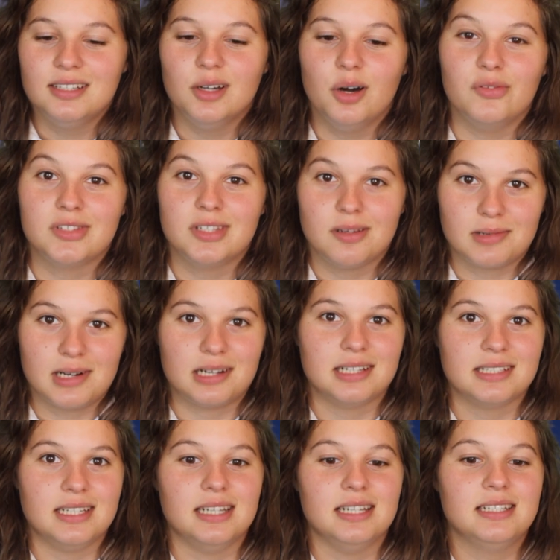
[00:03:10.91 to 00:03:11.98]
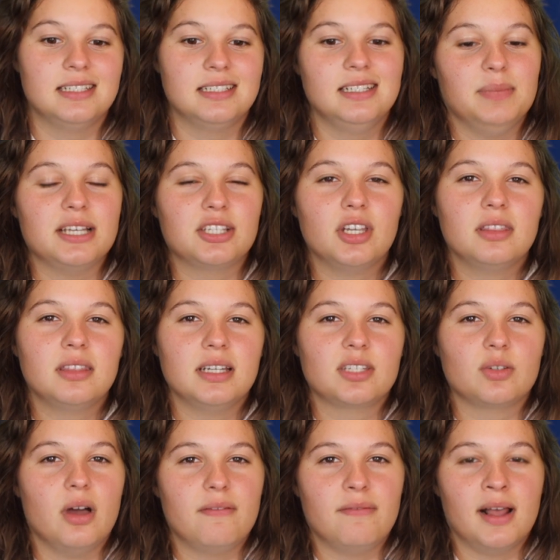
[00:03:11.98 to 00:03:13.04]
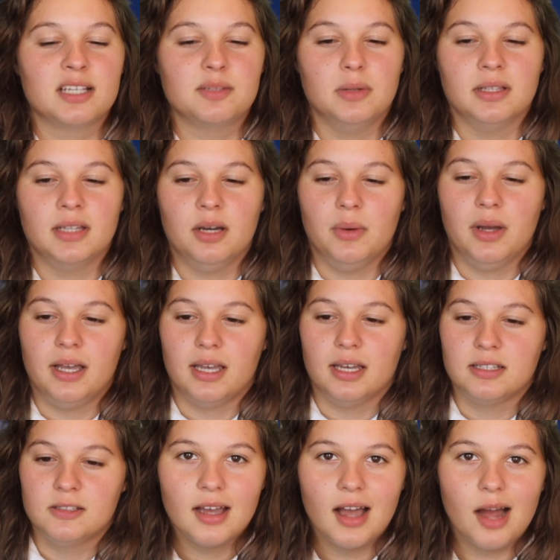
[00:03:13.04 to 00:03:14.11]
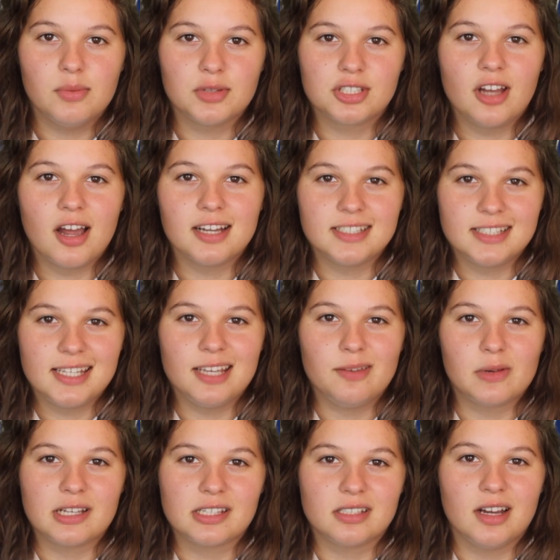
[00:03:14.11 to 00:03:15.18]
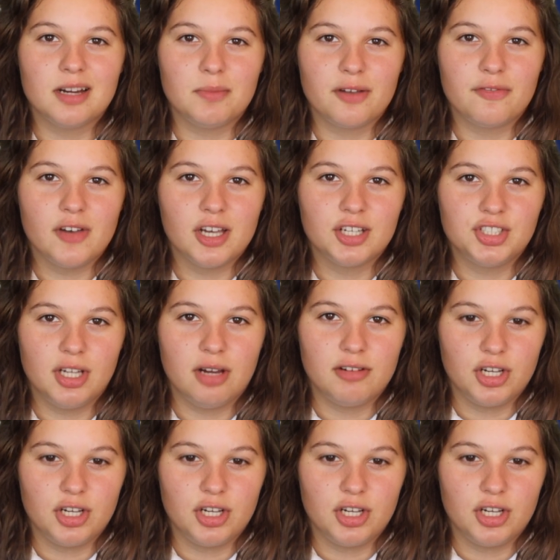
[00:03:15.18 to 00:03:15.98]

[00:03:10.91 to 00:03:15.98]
Obviously I'm glad I did. But it's good that it's quite flexible in that way, I guess. I was 19 when I started my first year at